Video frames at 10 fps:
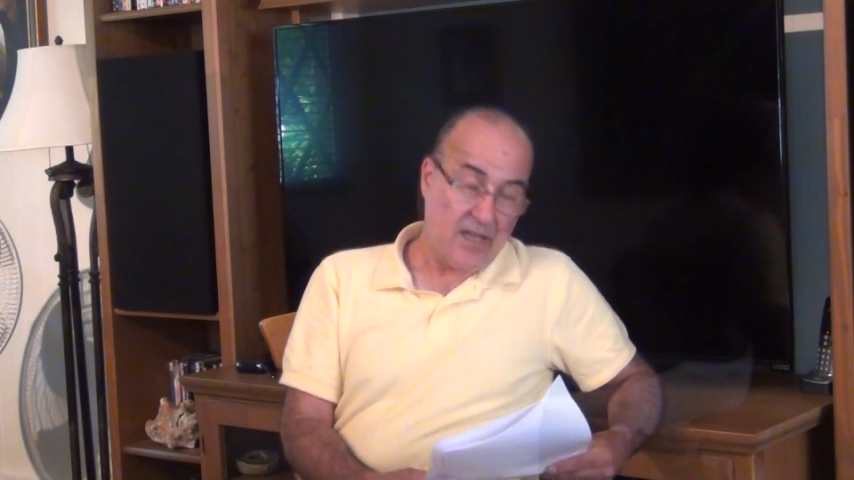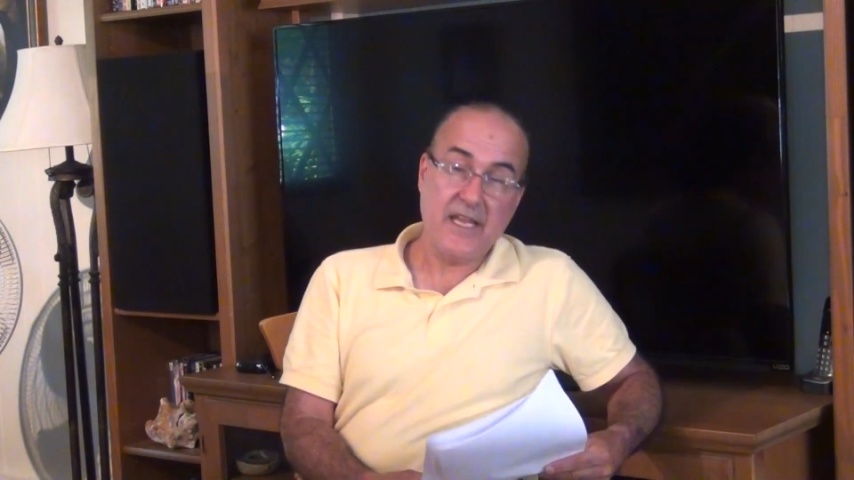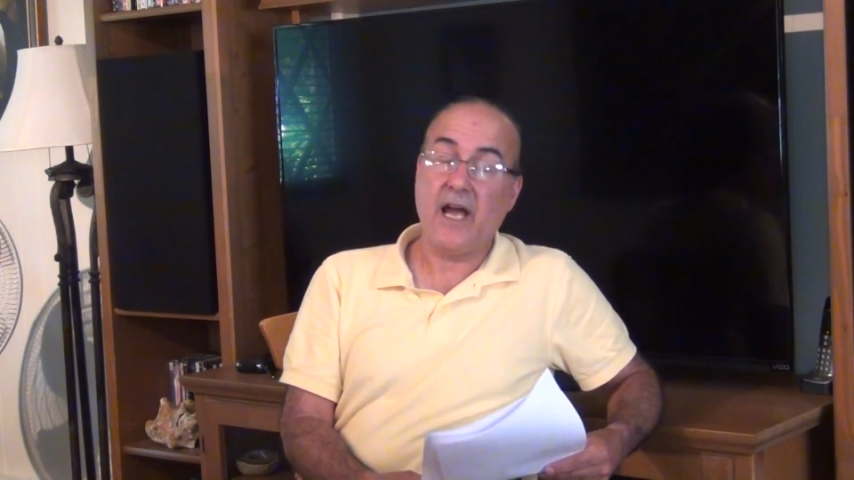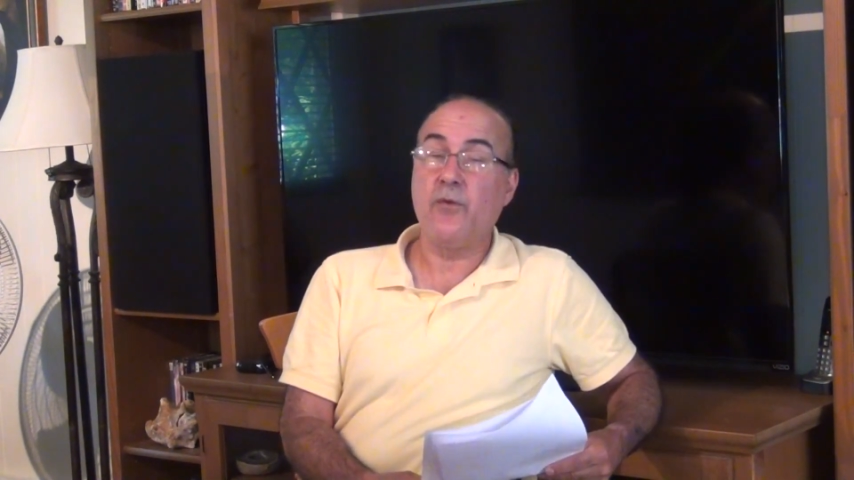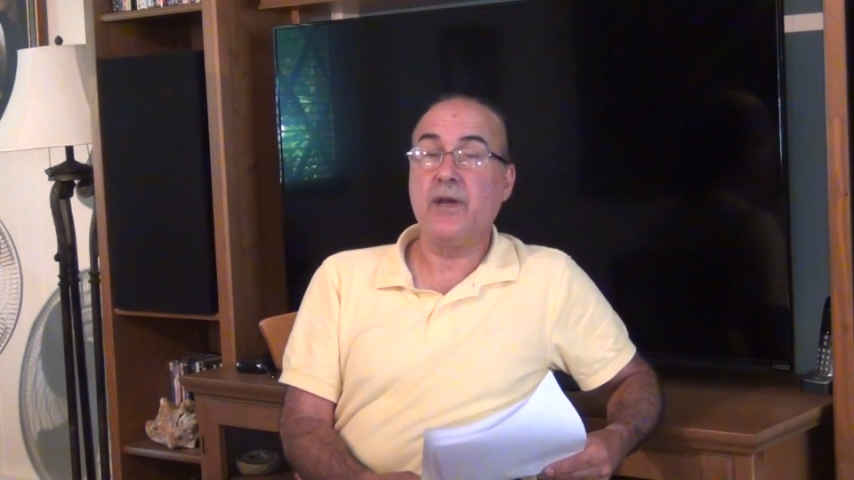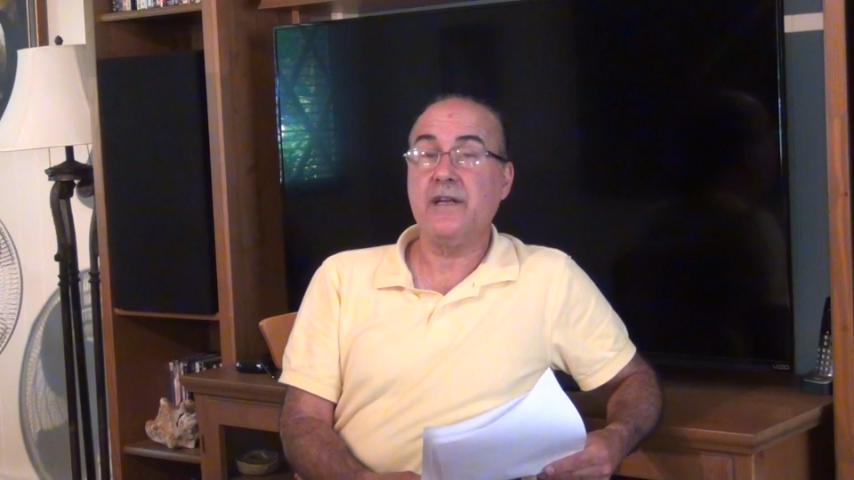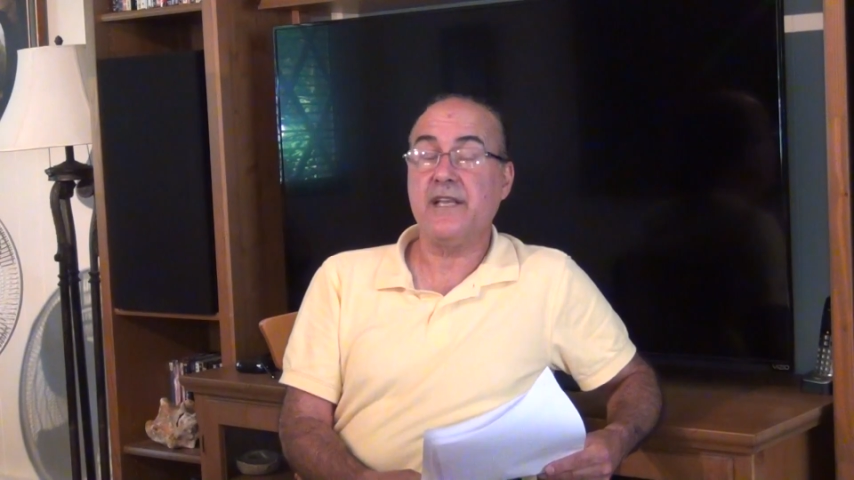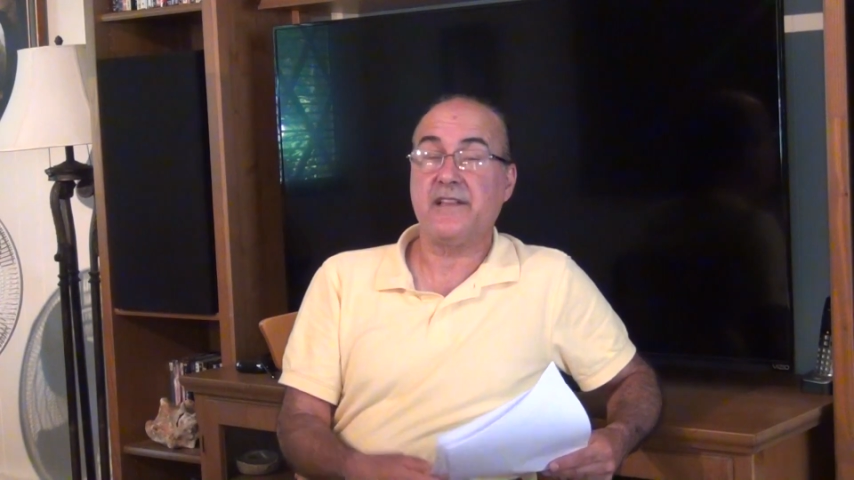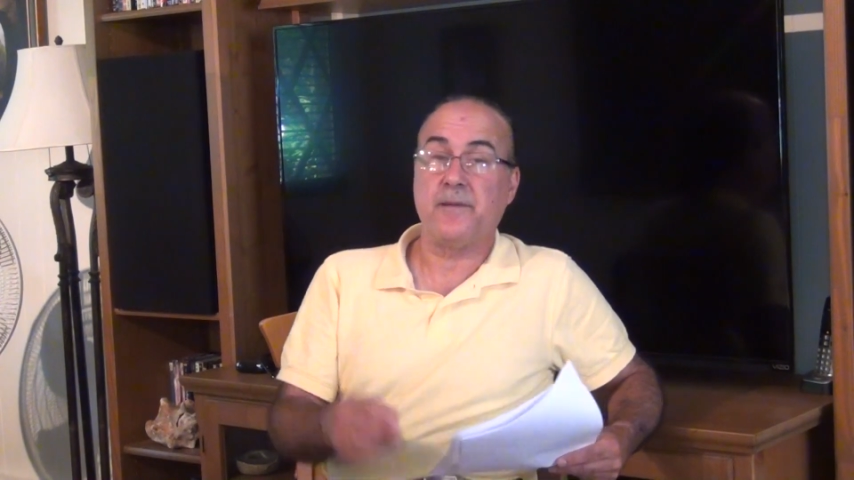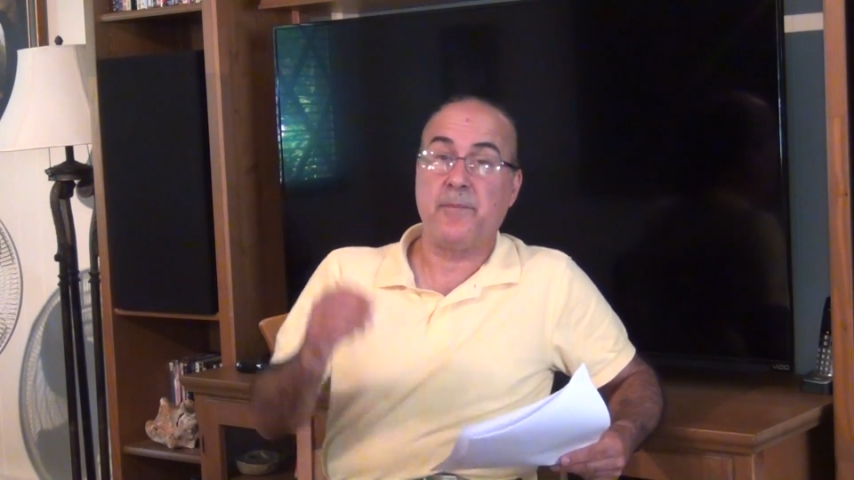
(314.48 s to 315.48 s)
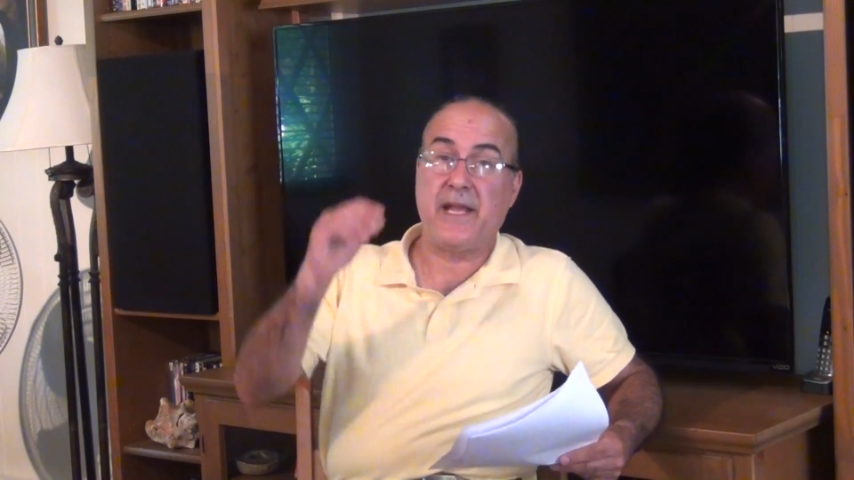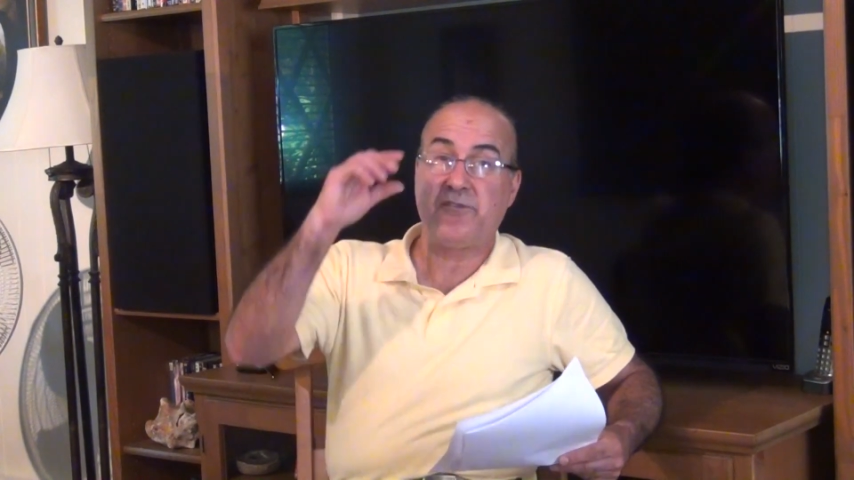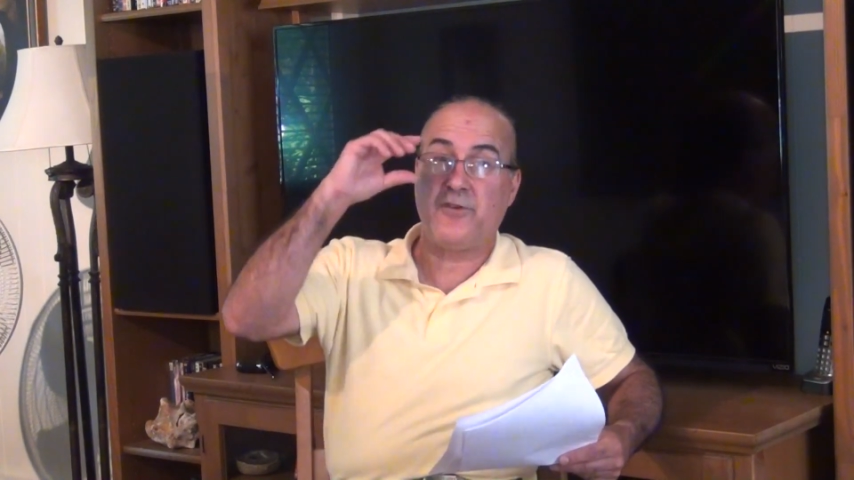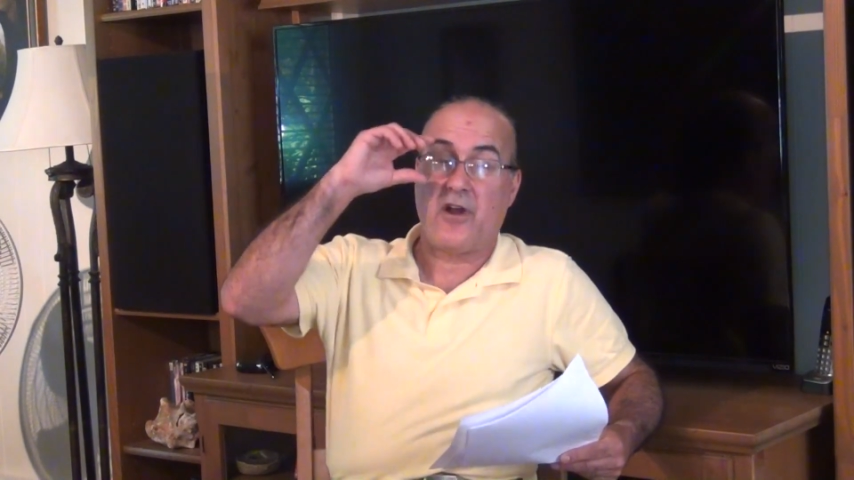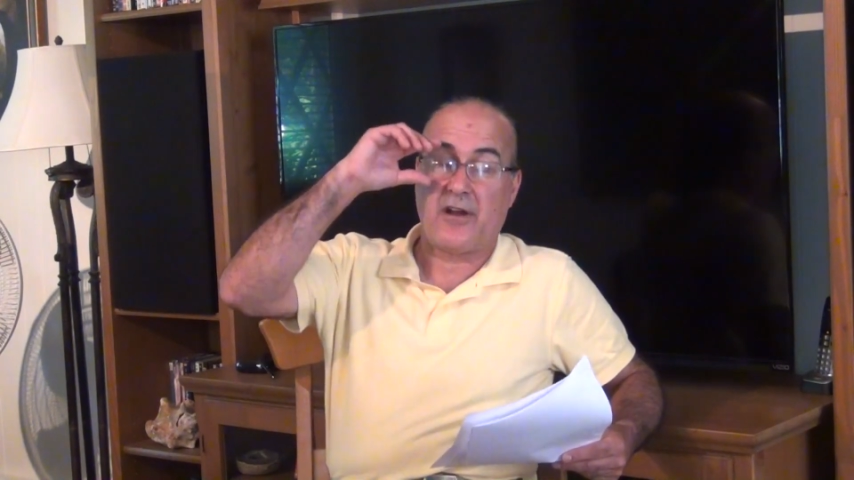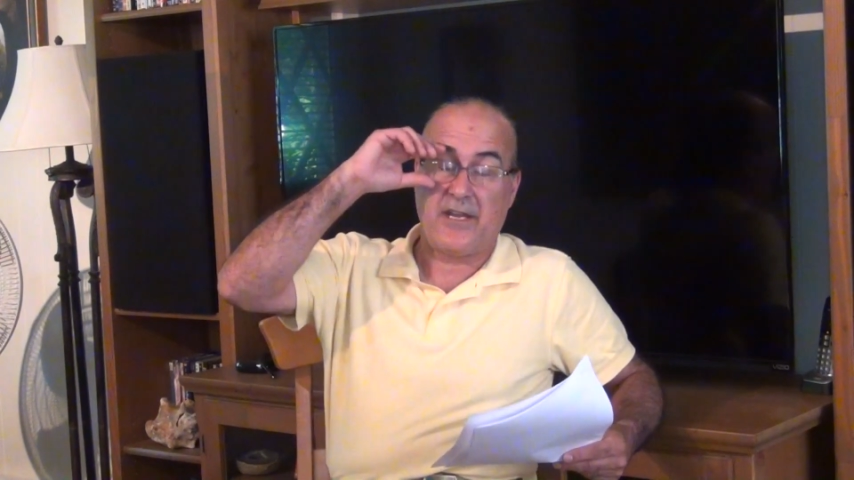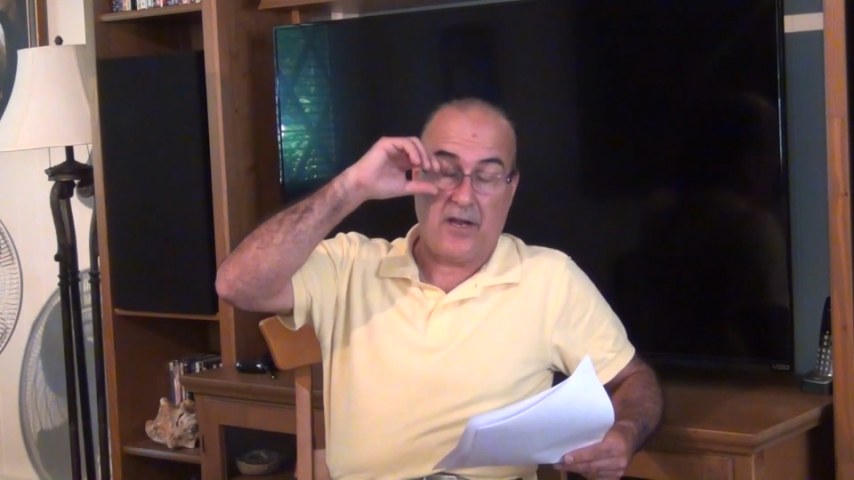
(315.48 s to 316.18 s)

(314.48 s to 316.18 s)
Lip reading: Yeah, we're going to get the patriarchy